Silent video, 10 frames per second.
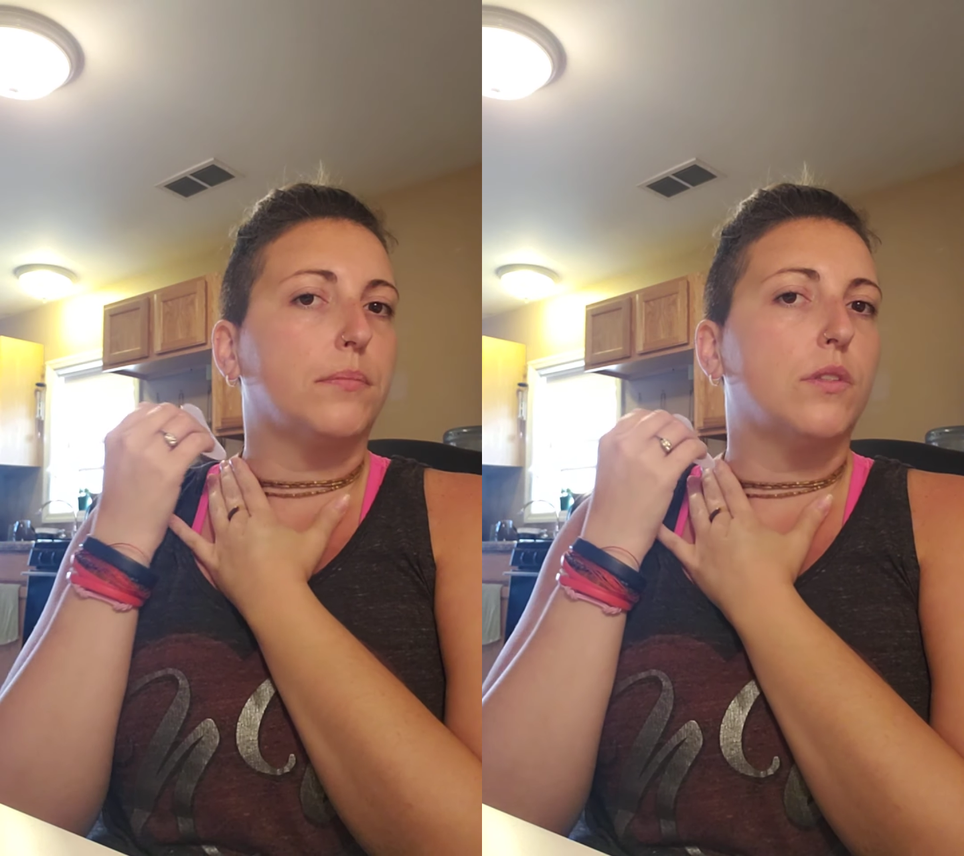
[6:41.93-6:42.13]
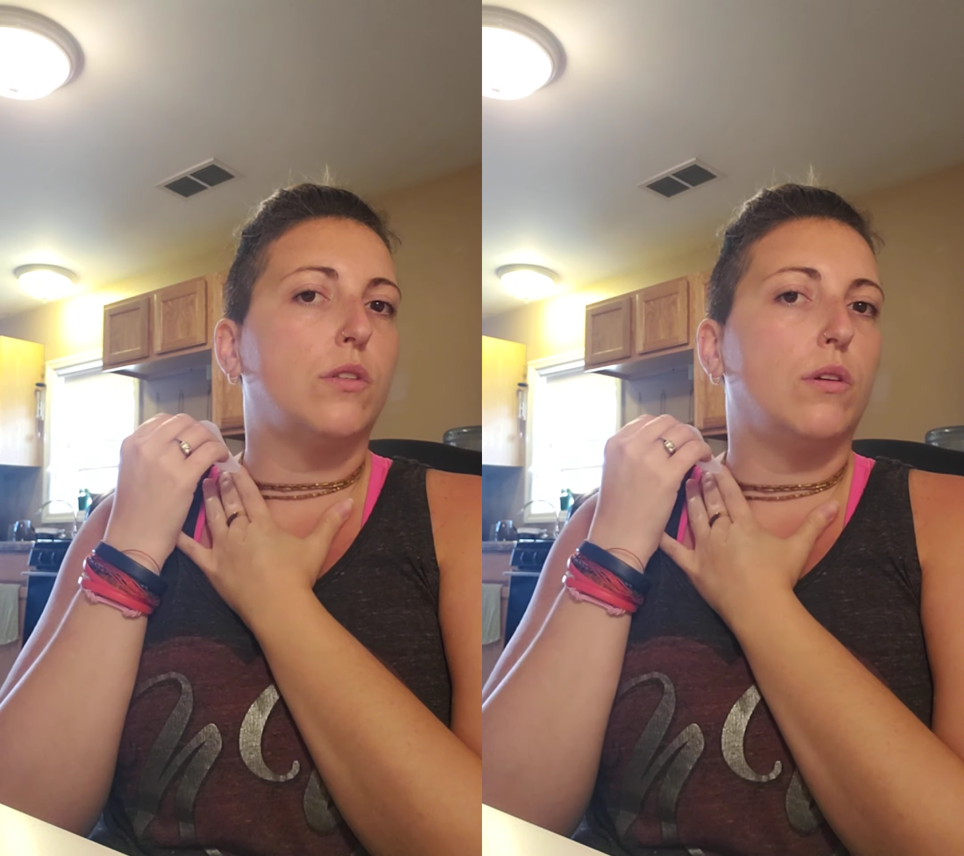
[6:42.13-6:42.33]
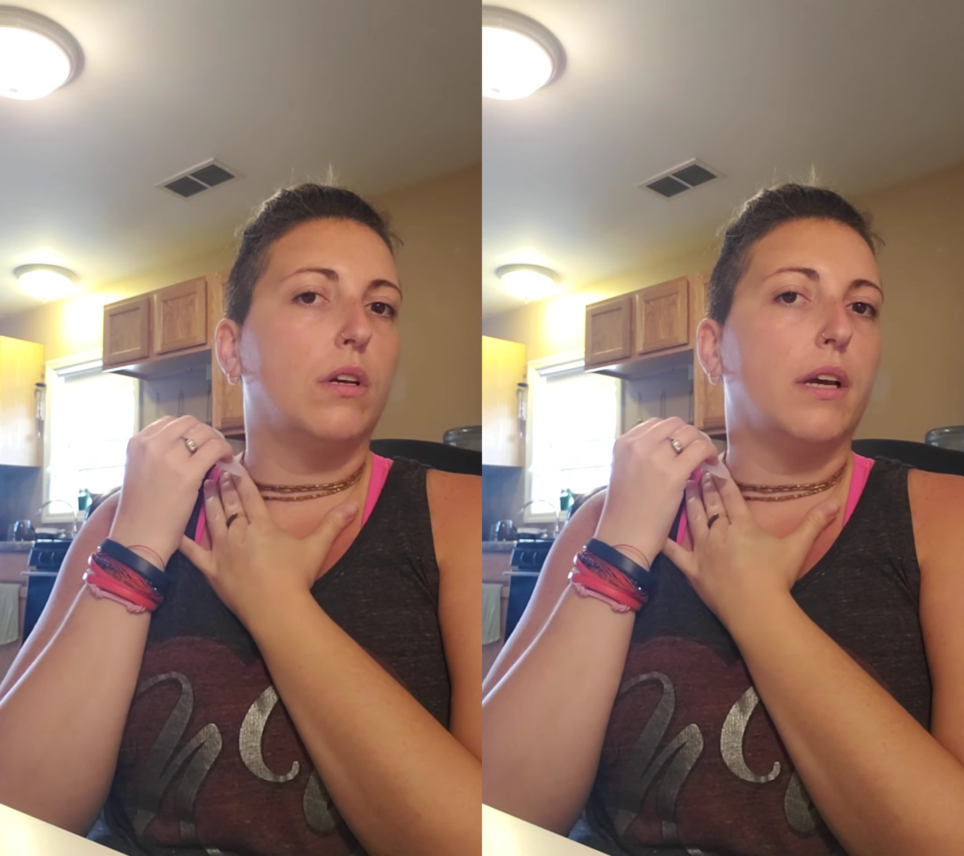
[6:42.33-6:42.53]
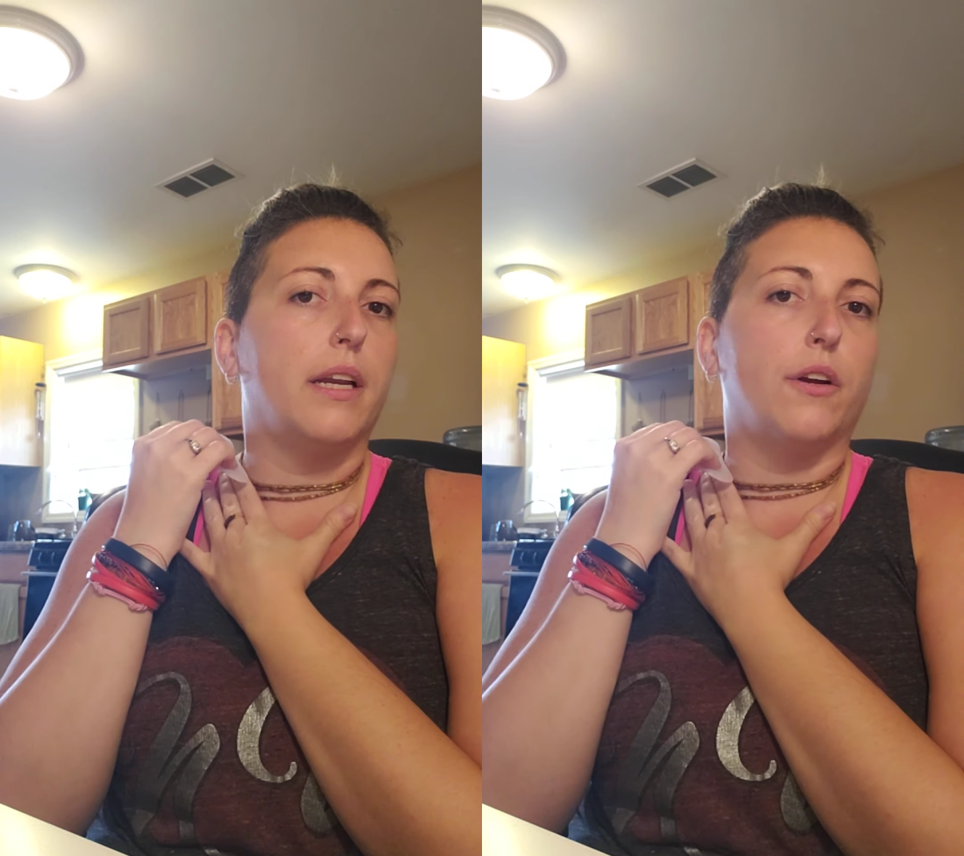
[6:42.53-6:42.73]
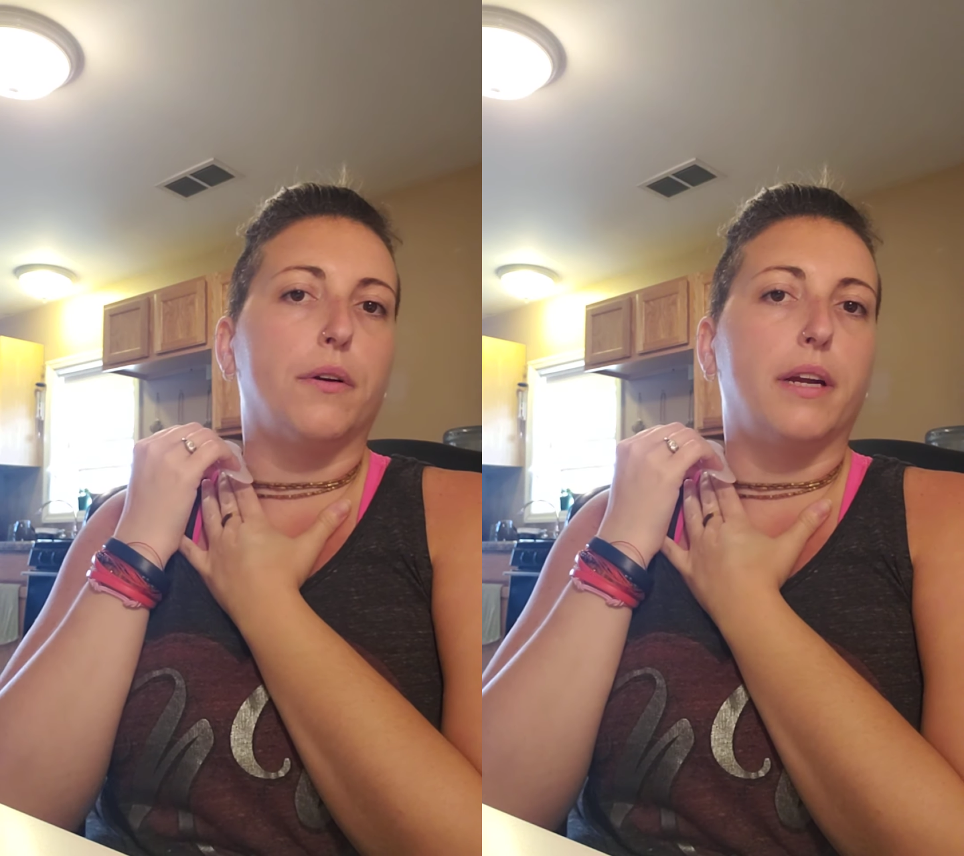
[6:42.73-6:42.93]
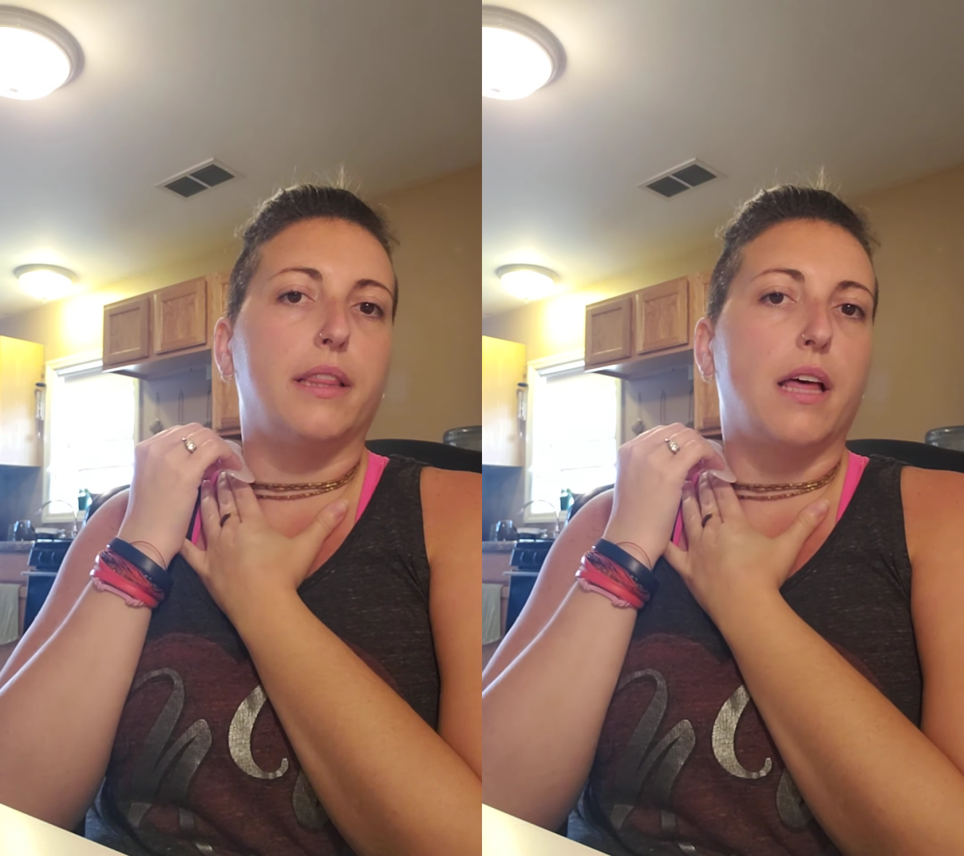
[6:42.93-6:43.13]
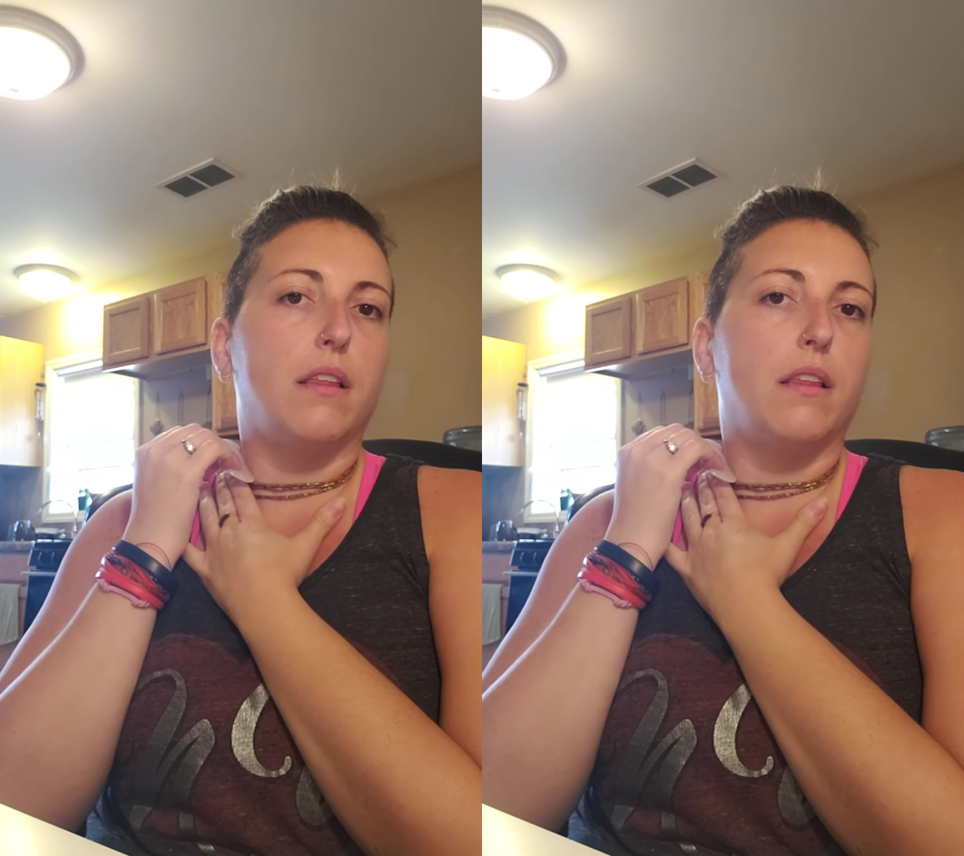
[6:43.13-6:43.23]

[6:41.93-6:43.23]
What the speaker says: So you can kind of create that